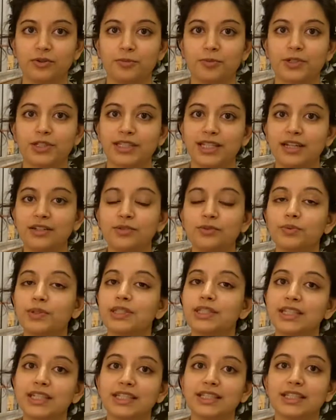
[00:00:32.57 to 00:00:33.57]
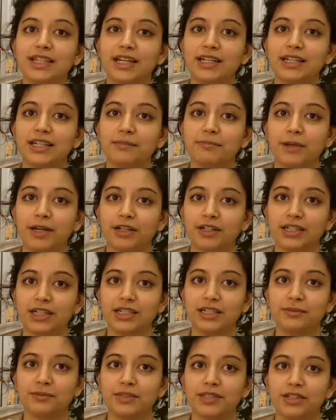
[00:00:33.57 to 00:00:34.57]
who present with descending
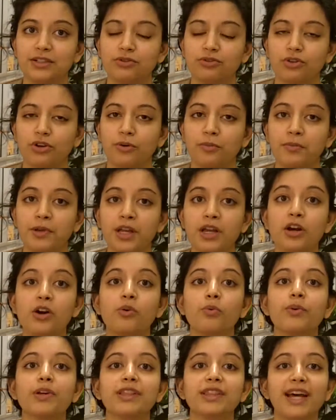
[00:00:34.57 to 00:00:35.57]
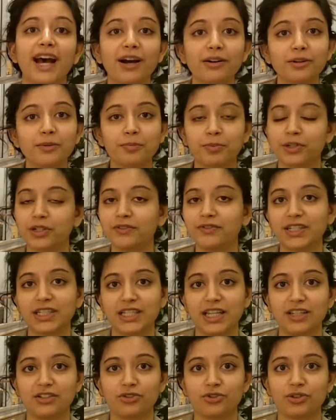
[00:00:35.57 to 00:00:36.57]
perineum syndrome without a
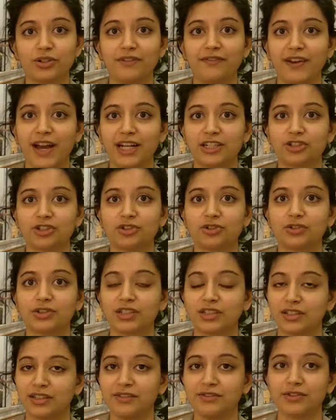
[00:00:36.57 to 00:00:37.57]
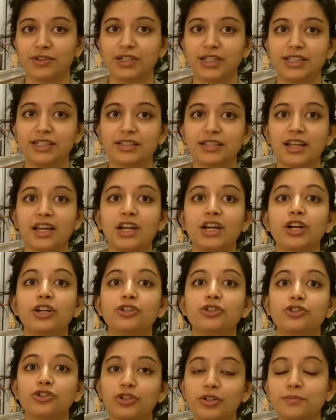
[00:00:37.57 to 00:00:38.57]
previous history of vaginal deliveries
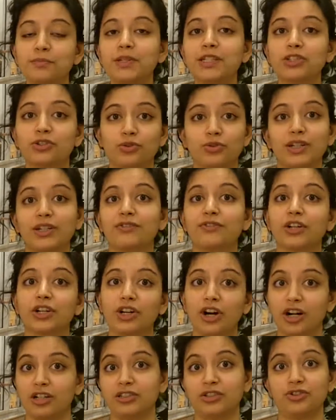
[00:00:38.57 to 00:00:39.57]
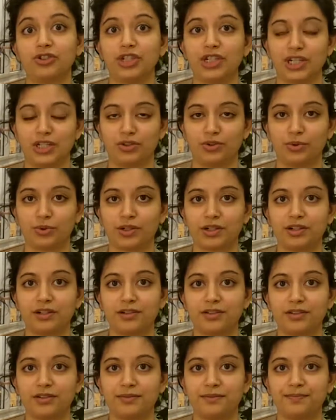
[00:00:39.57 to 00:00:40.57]
should be screened for collagen
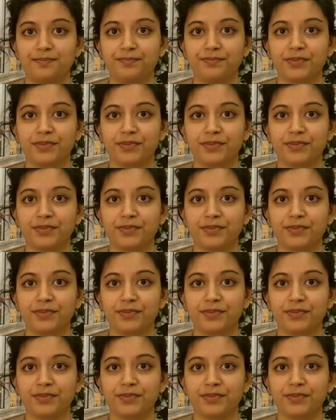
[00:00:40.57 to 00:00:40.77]
disorders.